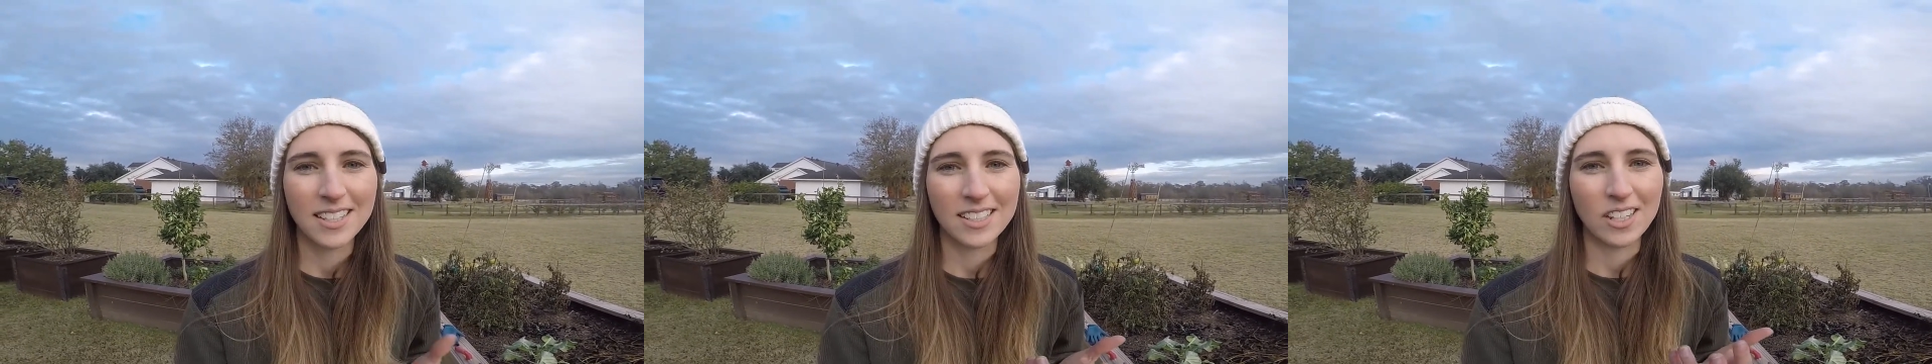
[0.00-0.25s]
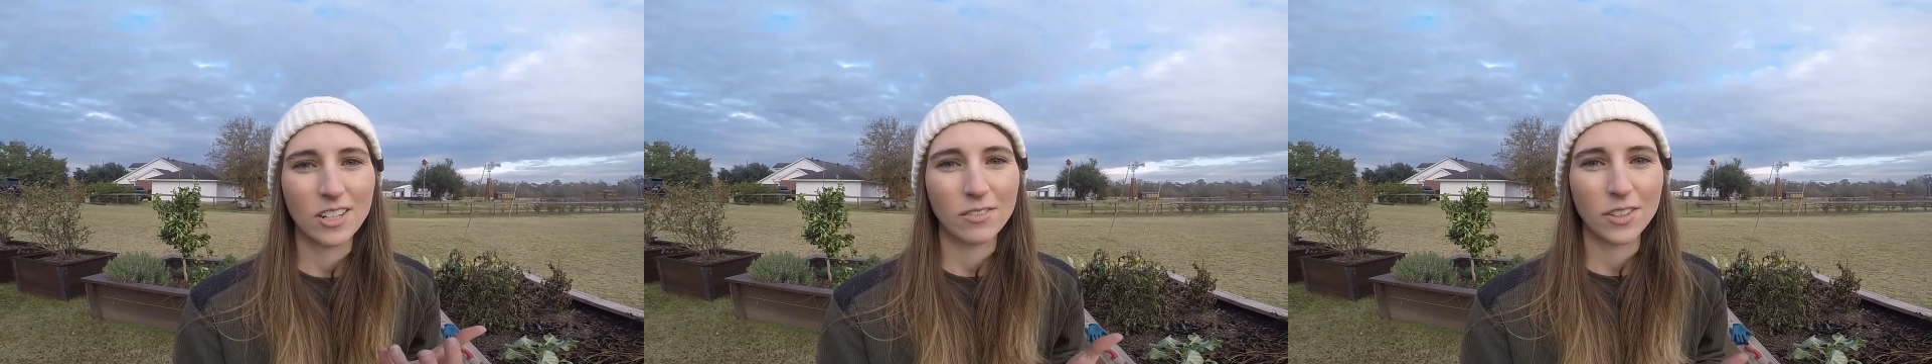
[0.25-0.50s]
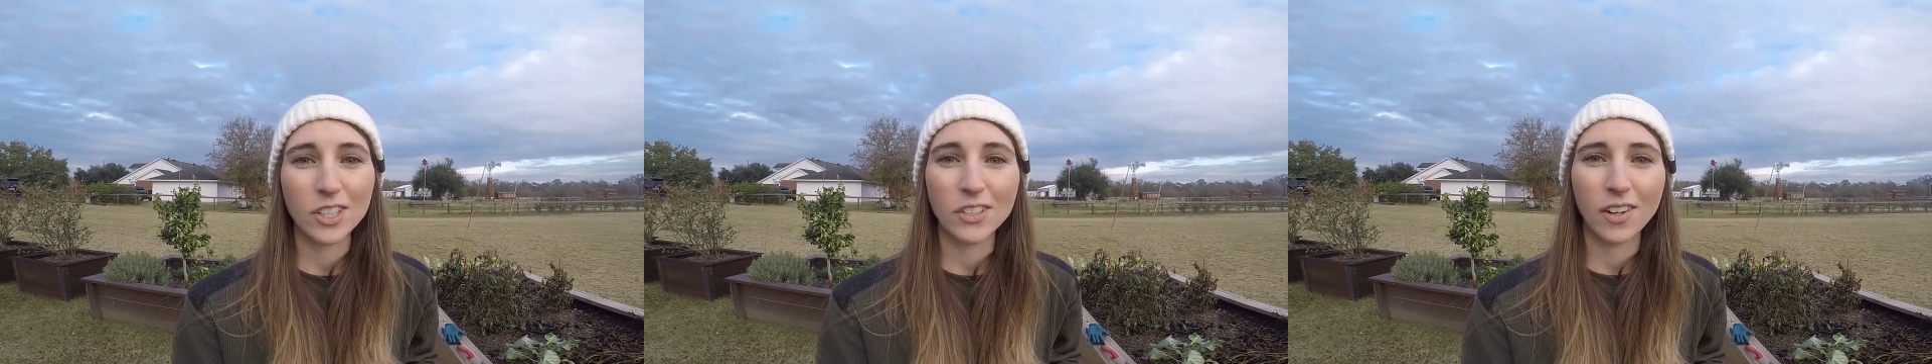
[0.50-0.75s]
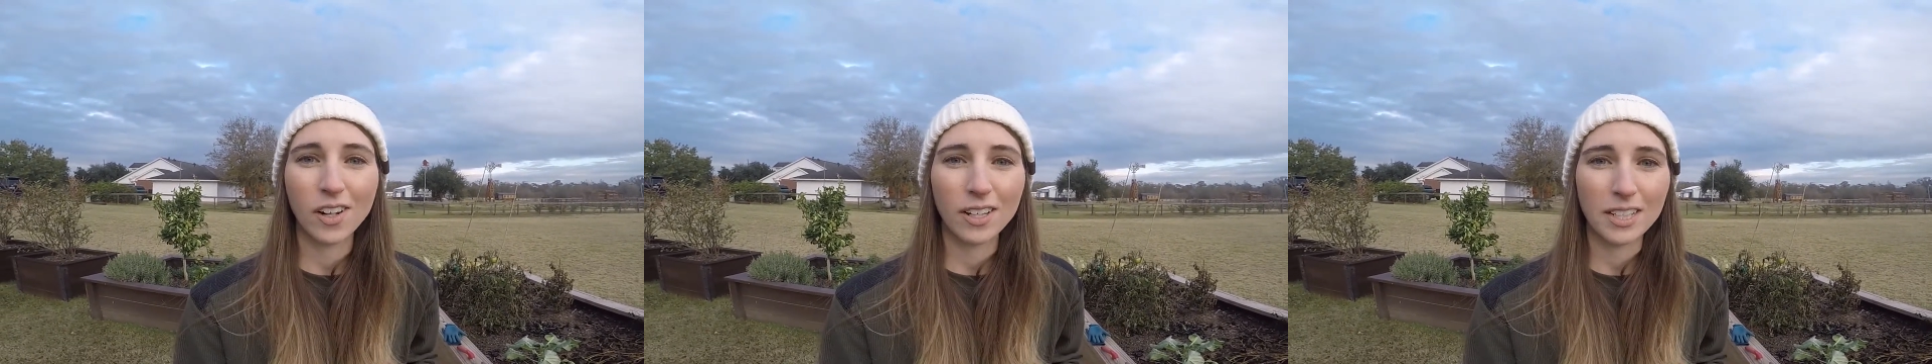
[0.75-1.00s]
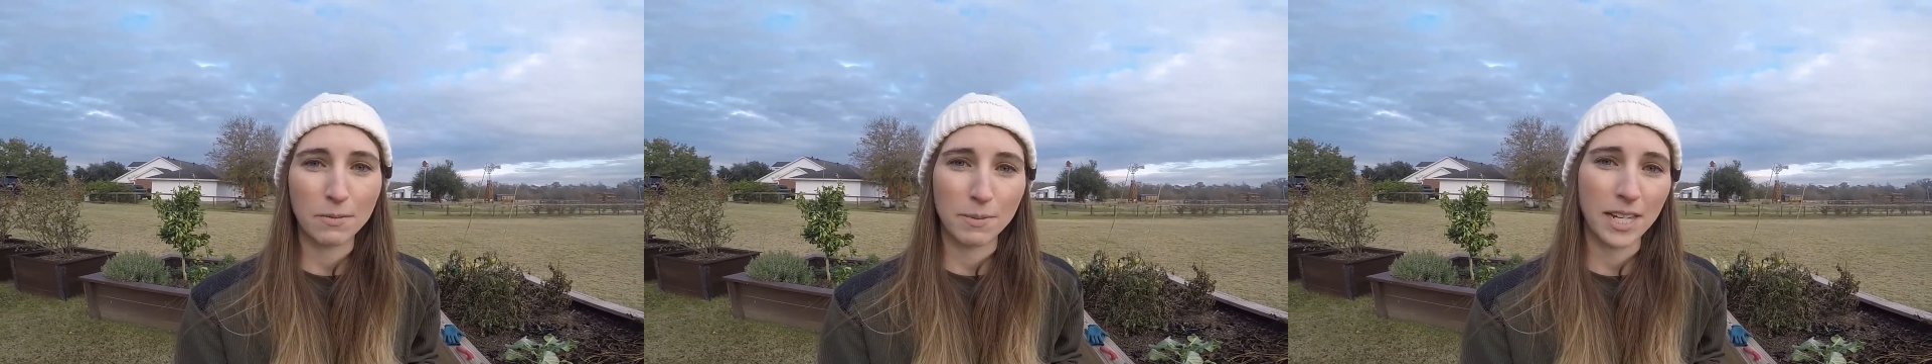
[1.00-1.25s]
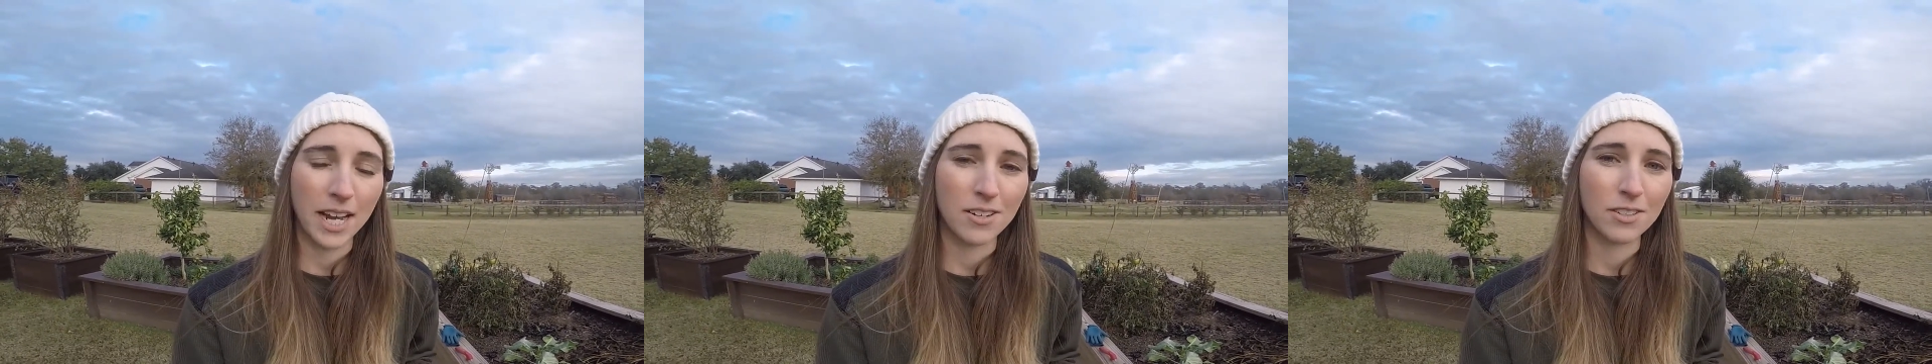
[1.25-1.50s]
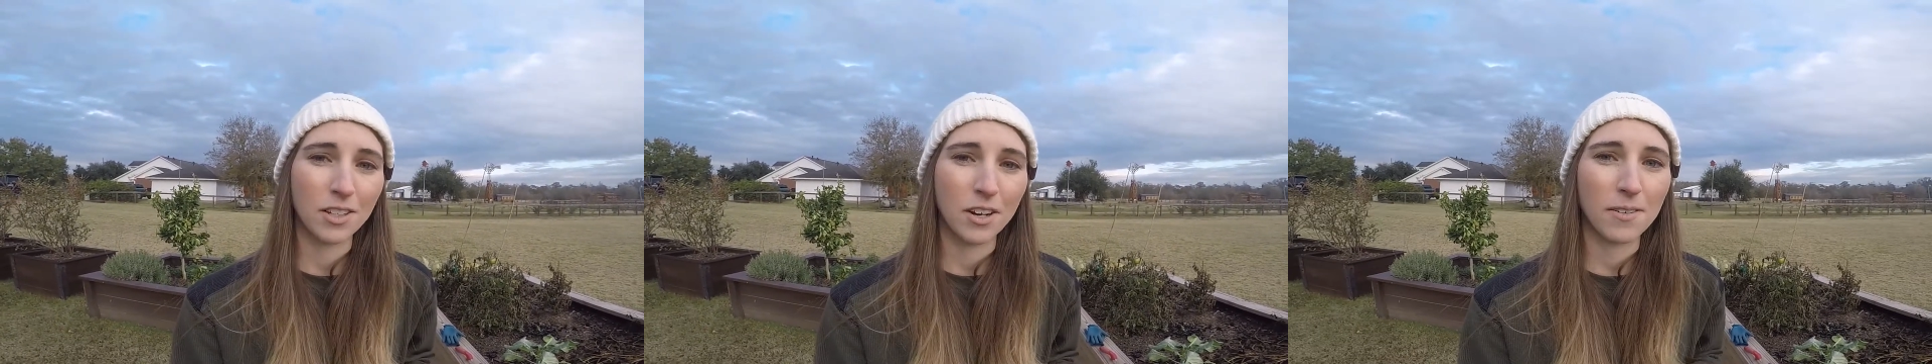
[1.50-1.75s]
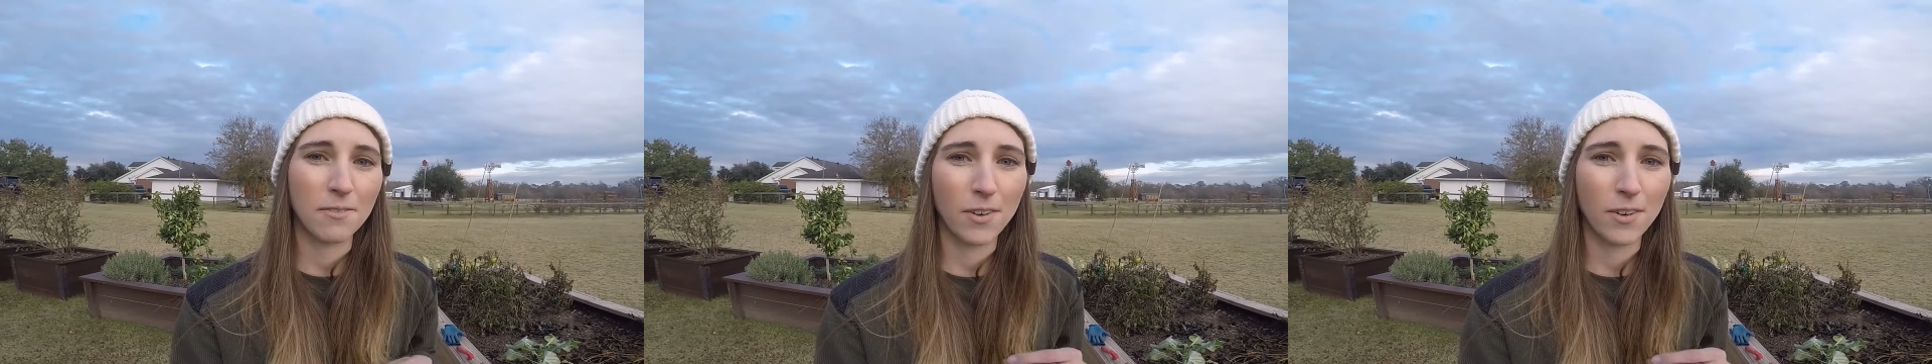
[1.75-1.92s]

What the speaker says: So first of all, the potatoes are